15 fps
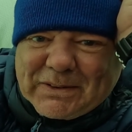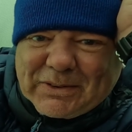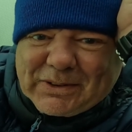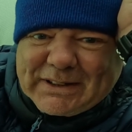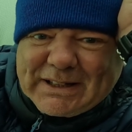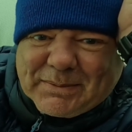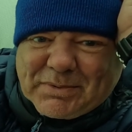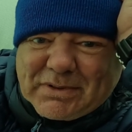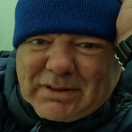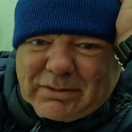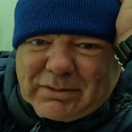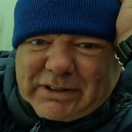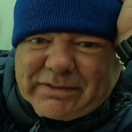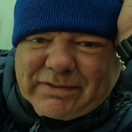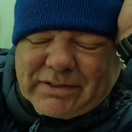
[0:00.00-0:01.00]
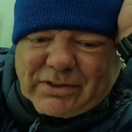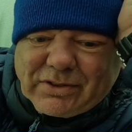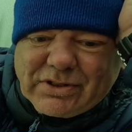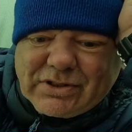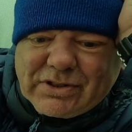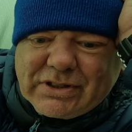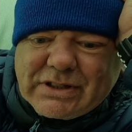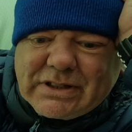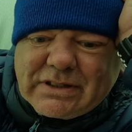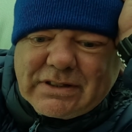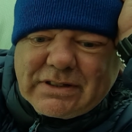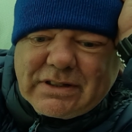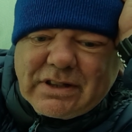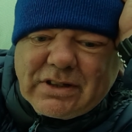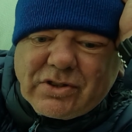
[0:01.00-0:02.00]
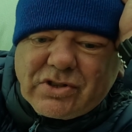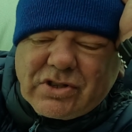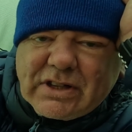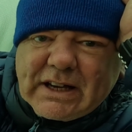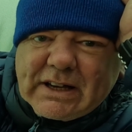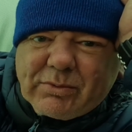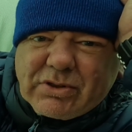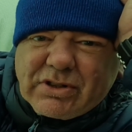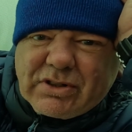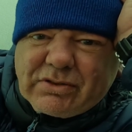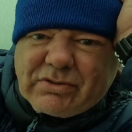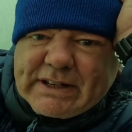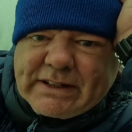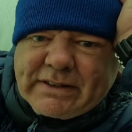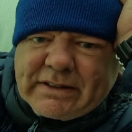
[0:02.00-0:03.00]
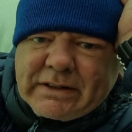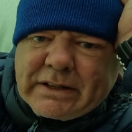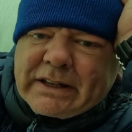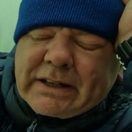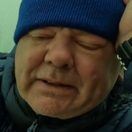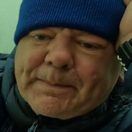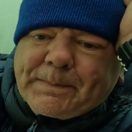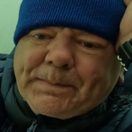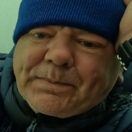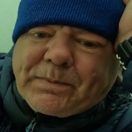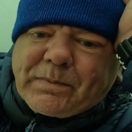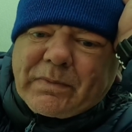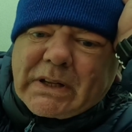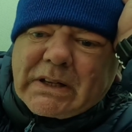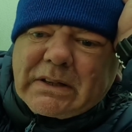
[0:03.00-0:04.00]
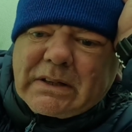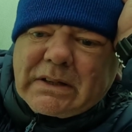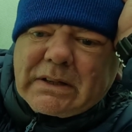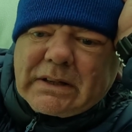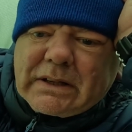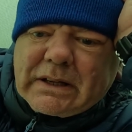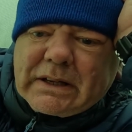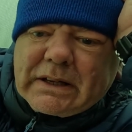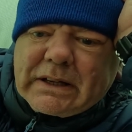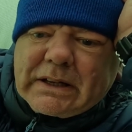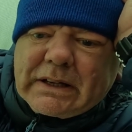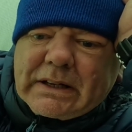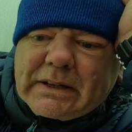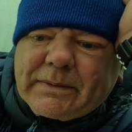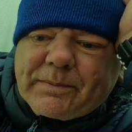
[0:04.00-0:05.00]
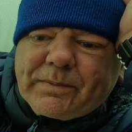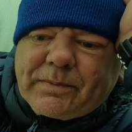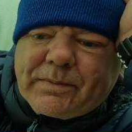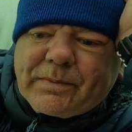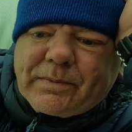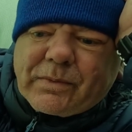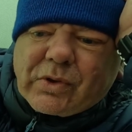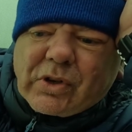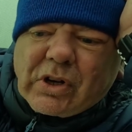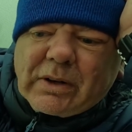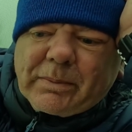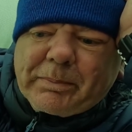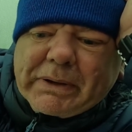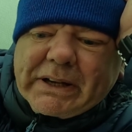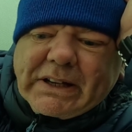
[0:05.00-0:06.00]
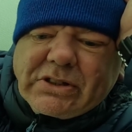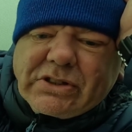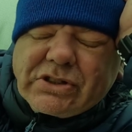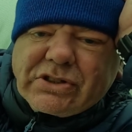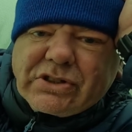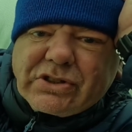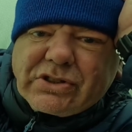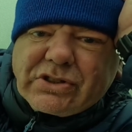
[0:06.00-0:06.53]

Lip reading: looking absolutely flustered. So that was the right thing. Got pitched